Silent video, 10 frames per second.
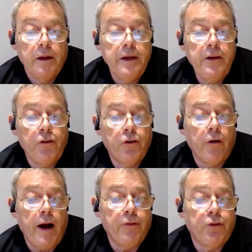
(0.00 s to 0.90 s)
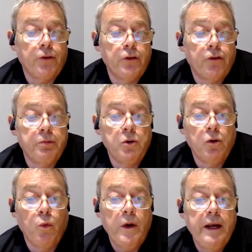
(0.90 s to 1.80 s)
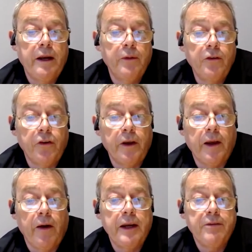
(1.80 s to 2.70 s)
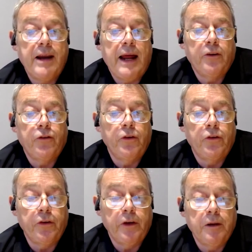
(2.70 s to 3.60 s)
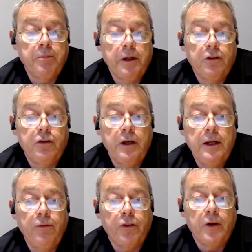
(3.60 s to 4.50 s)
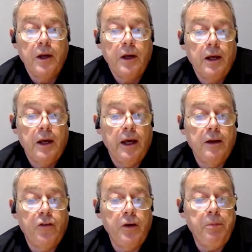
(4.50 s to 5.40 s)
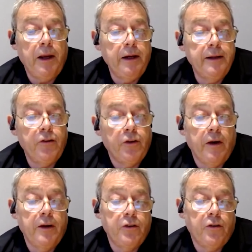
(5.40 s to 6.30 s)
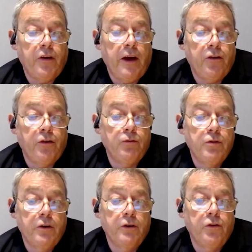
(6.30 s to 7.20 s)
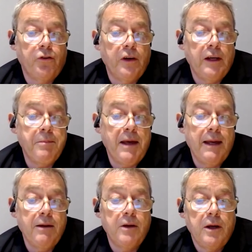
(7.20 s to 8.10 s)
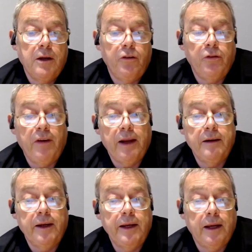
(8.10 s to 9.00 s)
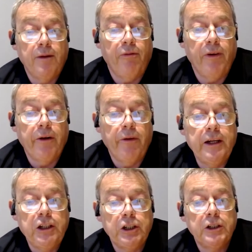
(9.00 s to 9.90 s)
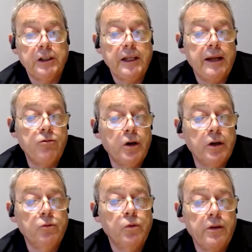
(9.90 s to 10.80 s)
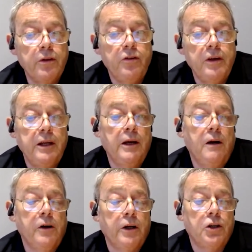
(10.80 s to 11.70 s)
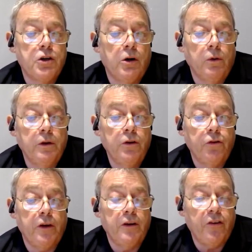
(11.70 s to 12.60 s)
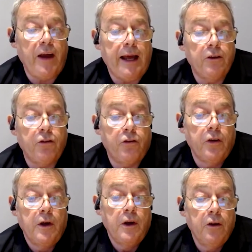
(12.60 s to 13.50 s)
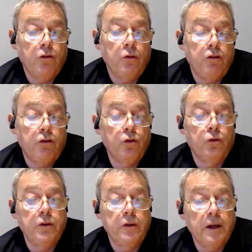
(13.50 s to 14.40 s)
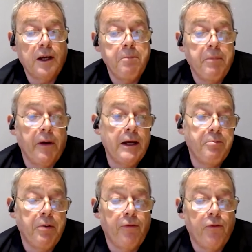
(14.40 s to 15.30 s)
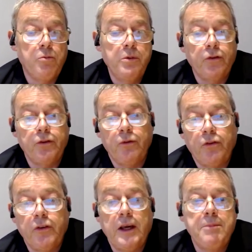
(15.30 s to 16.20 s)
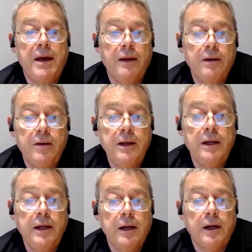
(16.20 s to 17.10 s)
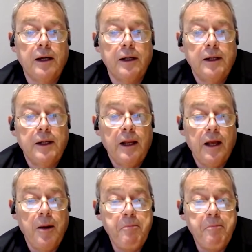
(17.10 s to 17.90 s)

These graphs are a small window into the kind of analysis that can be achieved, and typically these kinds of tests are run on CMN to validate configuration and then run with the DDR controllers attached to ensure that the combined performance of CMN and DDR are